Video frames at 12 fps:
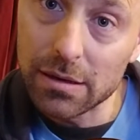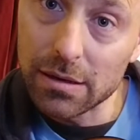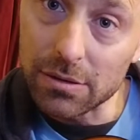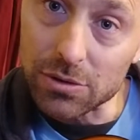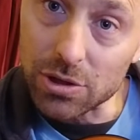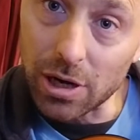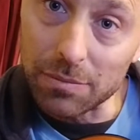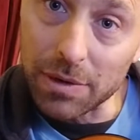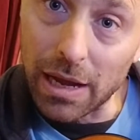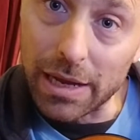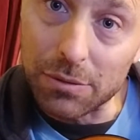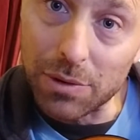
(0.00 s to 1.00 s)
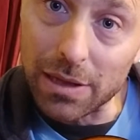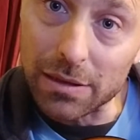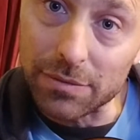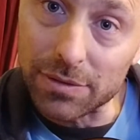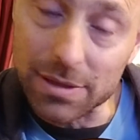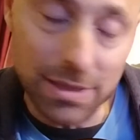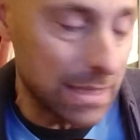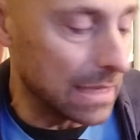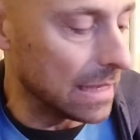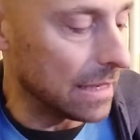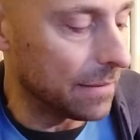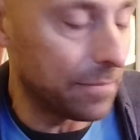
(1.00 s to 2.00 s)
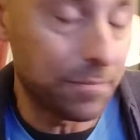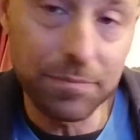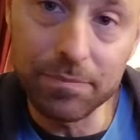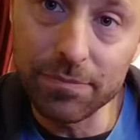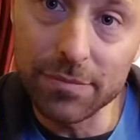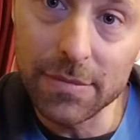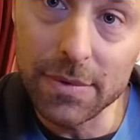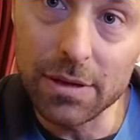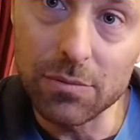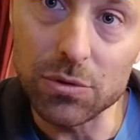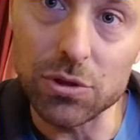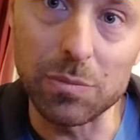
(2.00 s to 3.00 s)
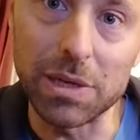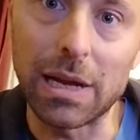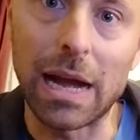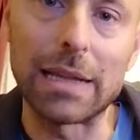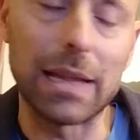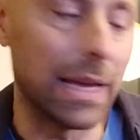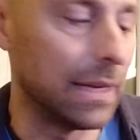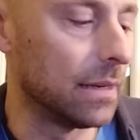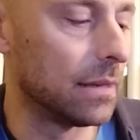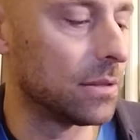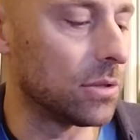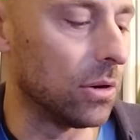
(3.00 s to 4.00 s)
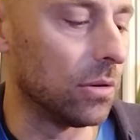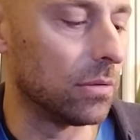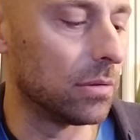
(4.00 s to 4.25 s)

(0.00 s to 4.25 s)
the sharp 9 relative to C, which are being highlighted. So,